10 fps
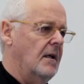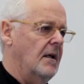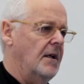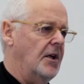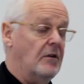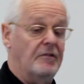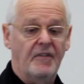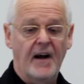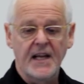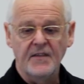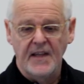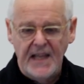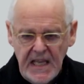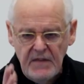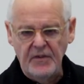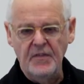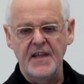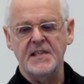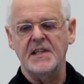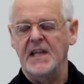And you'll find that even
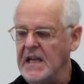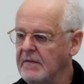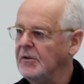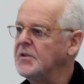this evil